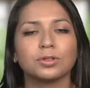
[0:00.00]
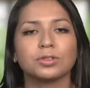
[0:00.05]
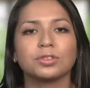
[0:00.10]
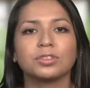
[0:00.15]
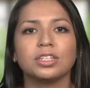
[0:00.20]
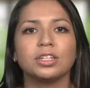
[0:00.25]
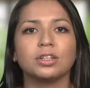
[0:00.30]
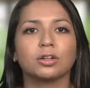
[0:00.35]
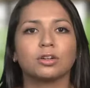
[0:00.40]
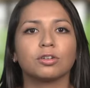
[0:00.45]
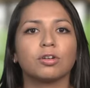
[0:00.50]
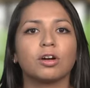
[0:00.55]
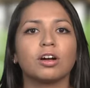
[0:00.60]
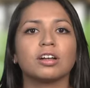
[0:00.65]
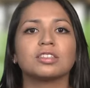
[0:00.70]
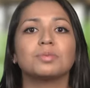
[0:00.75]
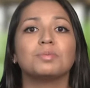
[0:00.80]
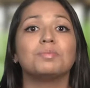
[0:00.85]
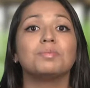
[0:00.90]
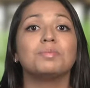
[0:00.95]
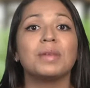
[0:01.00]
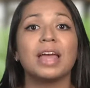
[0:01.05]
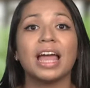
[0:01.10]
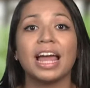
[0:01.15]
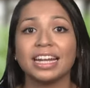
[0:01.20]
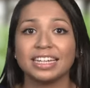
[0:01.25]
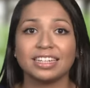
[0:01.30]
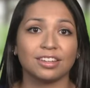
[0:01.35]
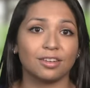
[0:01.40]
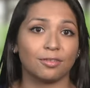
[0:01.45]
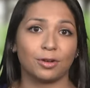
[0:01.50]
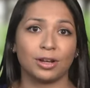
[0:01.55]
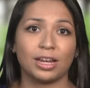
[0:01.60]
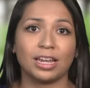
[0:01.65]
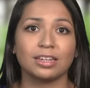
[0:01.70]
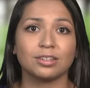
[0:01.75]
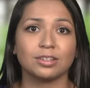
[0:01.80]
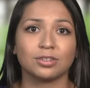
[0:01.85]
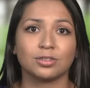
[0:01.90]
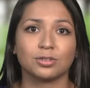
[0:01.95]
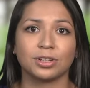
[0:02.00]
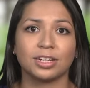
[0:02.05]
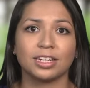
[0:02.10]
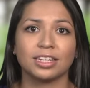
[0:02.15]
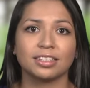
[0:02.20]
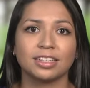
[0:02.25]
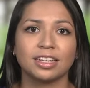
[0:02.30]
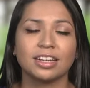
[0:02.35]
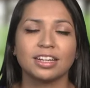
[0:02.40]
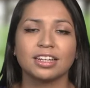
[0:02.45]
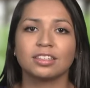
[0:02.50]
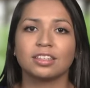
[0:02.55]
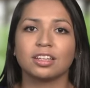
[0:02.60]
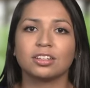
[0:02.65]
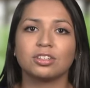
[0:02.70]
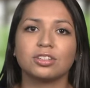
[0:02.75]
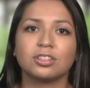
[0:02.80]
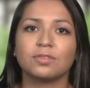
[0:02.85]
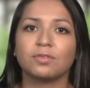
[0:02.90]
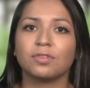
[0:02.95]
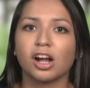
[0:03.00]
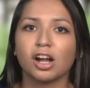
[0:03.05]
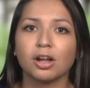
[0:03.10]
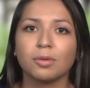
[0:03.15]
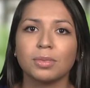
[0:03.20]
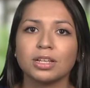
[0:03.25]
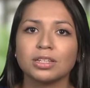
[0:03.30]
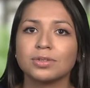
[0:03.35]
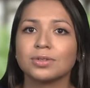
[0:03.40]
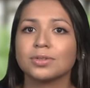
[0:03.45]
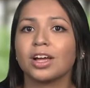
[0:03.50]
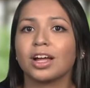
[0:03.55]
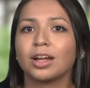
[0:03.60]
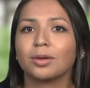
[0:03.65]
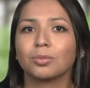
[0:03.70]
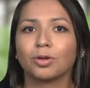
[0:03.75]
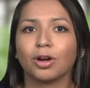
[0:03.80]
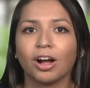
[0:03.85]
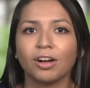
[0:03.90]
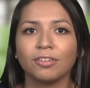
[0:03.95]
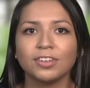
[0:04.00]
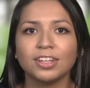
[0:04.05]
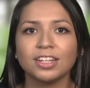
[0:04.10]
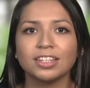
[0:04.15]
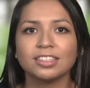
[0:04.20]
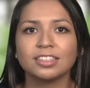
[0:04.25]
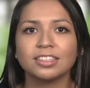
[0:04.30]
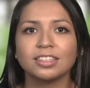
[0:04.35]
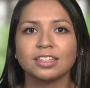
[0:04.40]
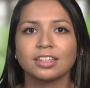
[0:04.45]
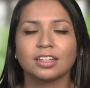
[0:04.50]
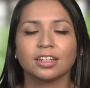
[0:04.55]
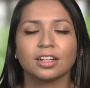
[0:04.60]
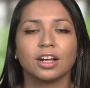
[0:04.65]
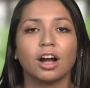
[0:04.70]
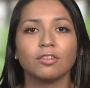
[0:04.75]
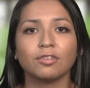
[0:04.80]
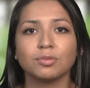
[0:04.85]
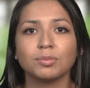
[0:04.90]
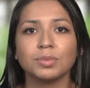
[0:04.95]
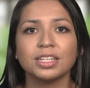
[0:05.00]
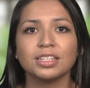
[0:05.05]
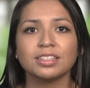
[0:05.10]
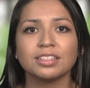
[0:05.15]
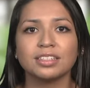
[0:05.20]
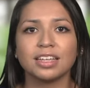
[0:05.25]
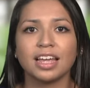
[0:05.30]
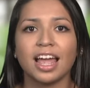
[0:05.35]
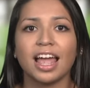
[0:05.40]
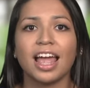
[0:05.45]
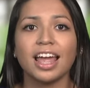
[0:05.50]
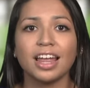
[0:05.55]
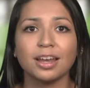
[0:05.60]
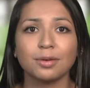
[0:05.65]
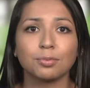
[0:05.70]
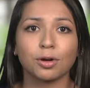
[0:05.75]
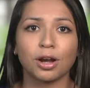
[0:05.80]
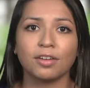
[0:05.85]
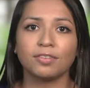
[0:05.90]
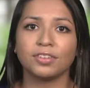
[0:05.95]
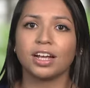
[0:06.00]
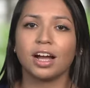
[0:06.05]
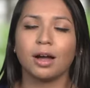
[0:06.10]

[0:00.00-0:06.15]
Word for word: are seen across many different industries, such as environmental nonprofits, governments, and private